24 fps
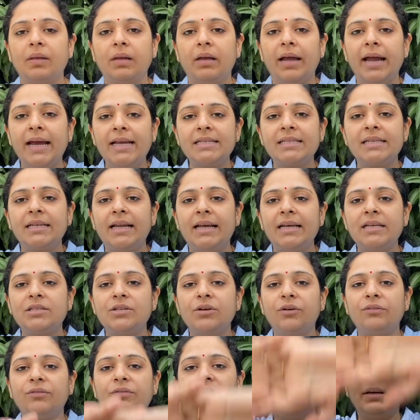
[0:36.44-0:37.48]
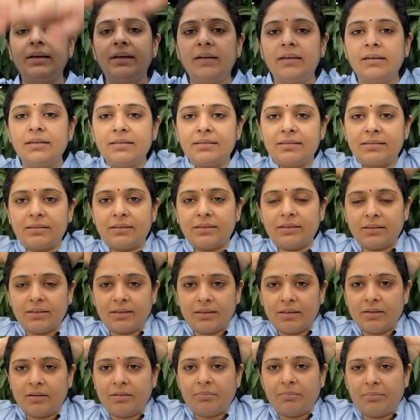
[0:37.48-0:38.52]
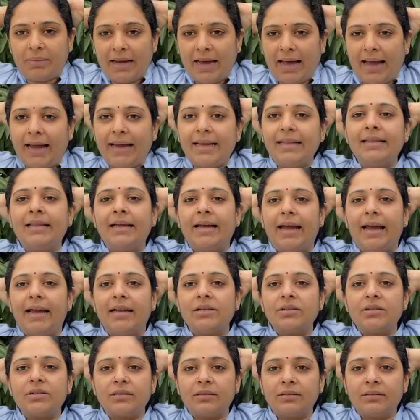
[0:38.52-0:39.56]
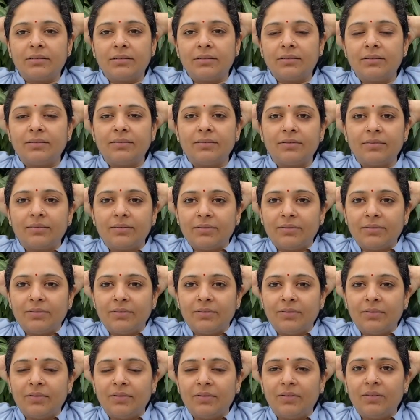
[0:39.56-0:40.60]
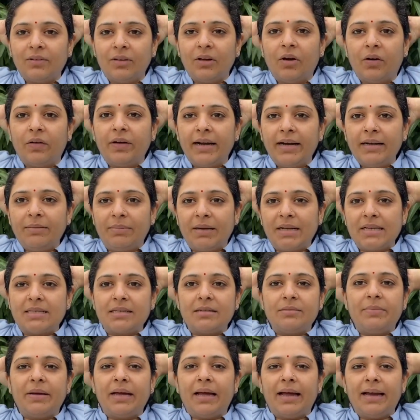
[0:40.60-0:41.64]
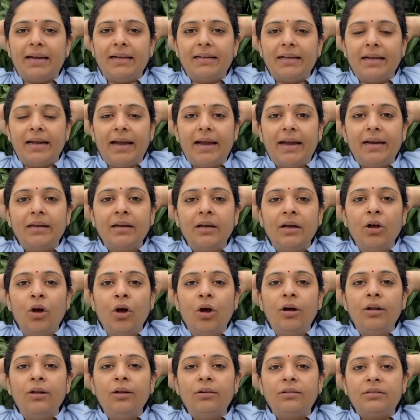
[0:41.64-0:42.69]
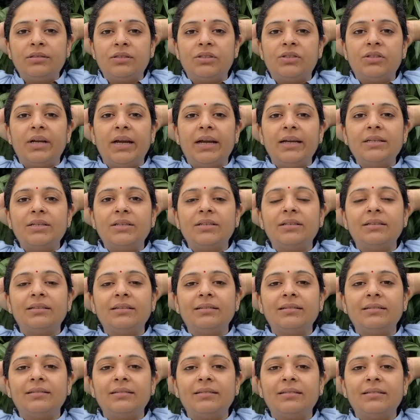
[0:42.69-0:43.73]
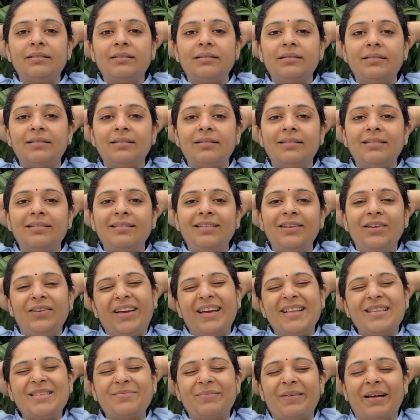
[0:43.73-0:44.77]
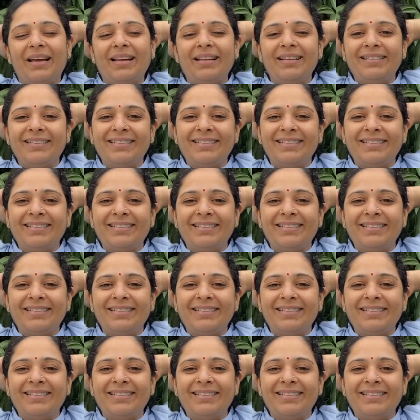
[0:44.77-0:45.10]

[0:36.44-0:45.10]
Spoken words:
interlace your fingers behind the head. Alright, place it behind the head, look straight, you can smile.